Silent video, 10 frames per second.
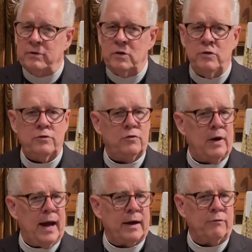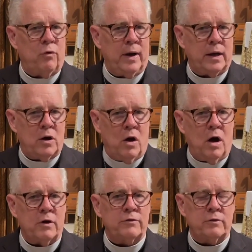lose track of what it
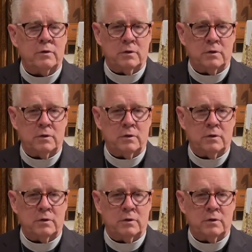cost